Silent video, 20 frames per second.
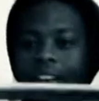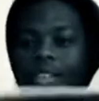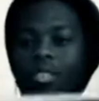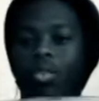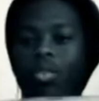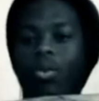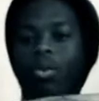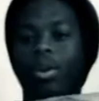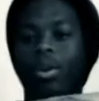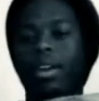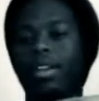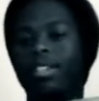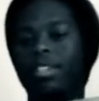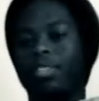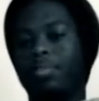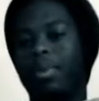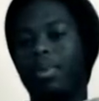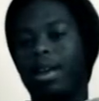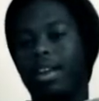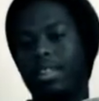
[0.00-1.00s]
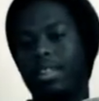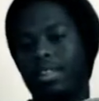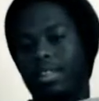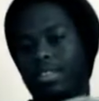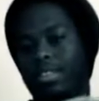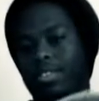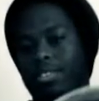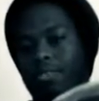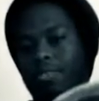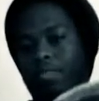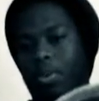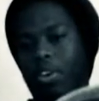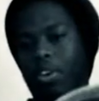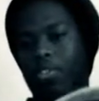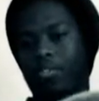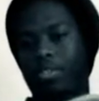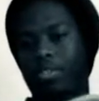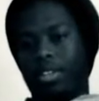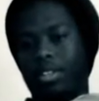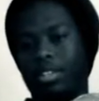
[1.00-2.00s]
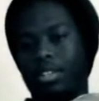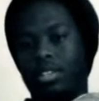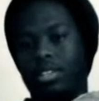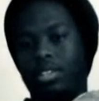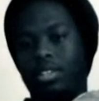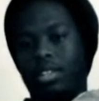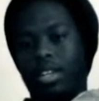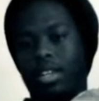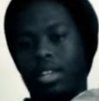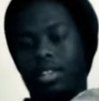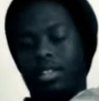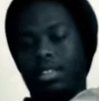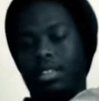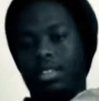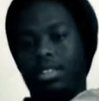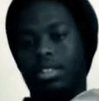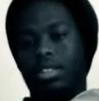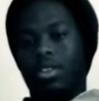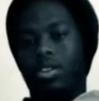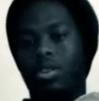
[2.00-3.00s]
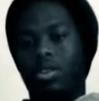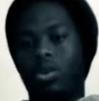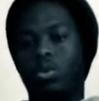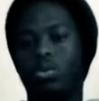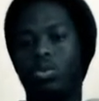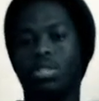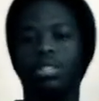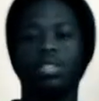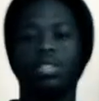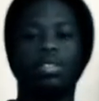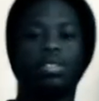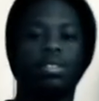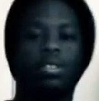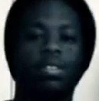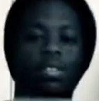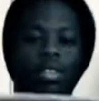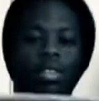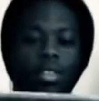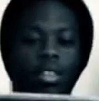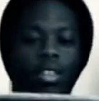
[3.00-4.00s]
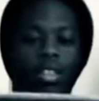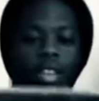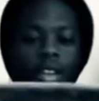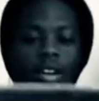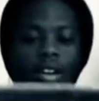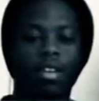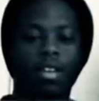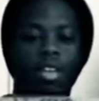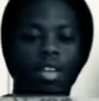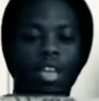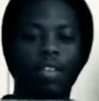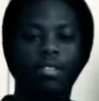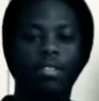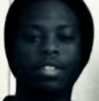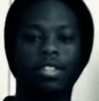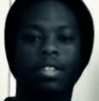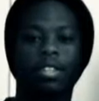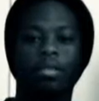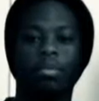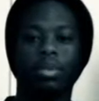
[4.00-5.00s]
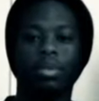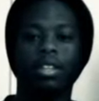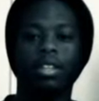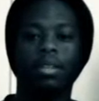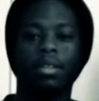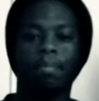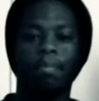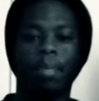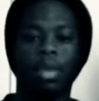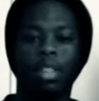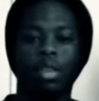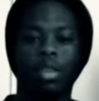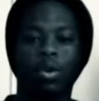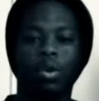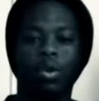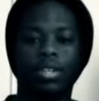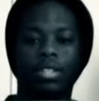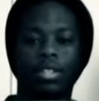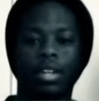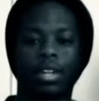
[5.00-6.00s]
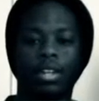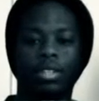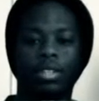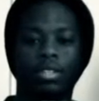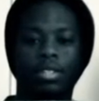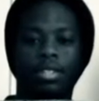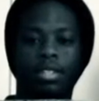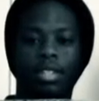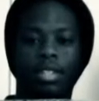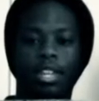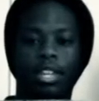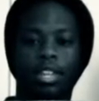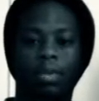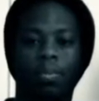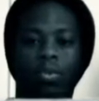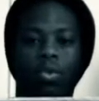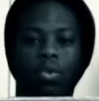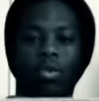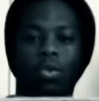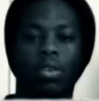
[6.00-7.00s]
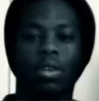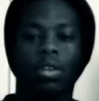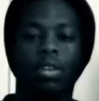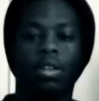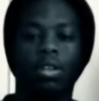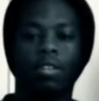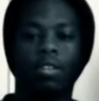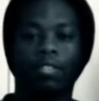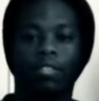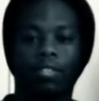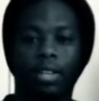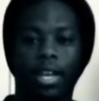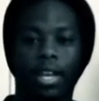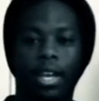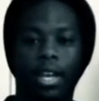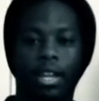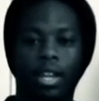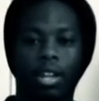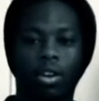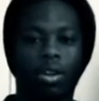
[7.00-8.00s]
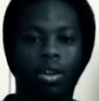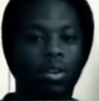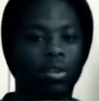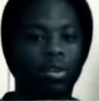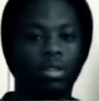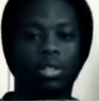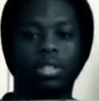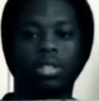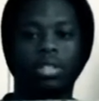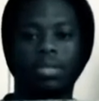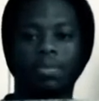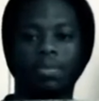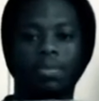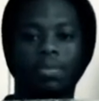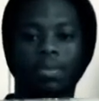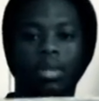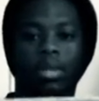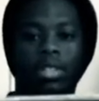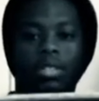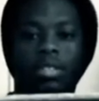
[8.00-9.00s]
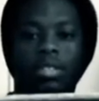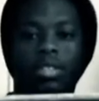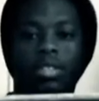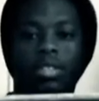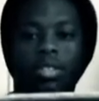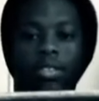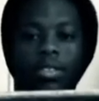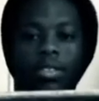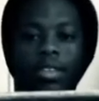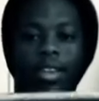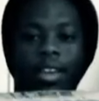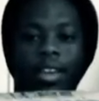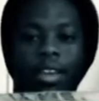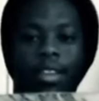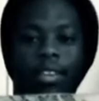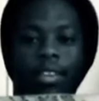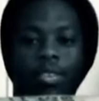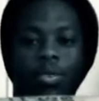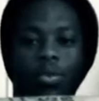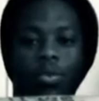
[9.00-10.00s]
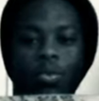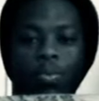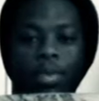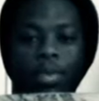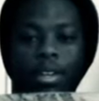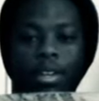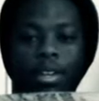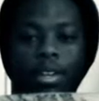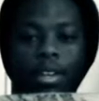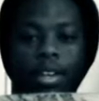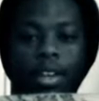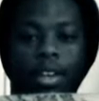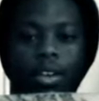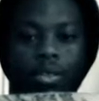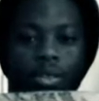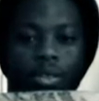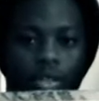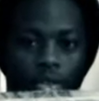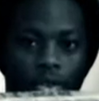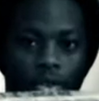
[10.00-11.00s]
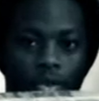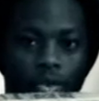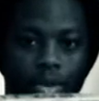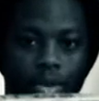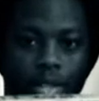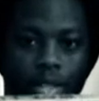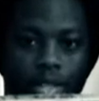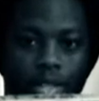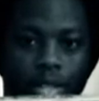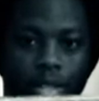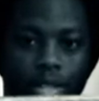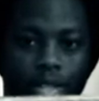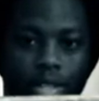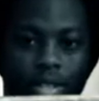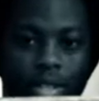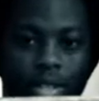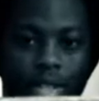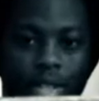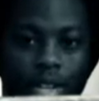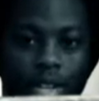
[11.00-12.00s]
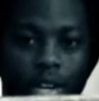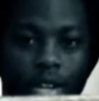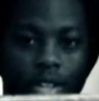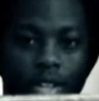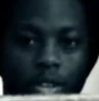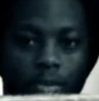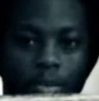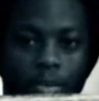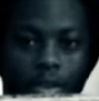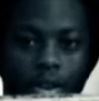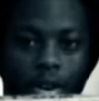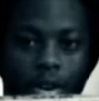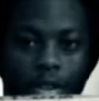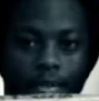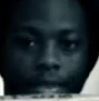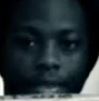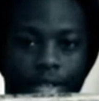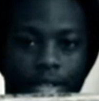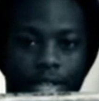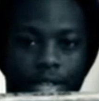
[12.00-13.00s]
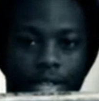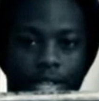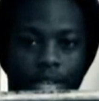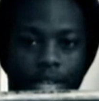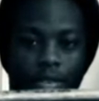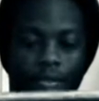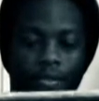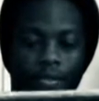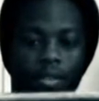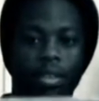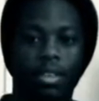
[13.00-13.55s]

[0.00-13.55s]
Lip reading: don't know what it is about it. It's perfect. Like the nose the concave is completely mellow. It's not steep or flat at all because just look at it. You bend it down and you instantly see the other part of it instead of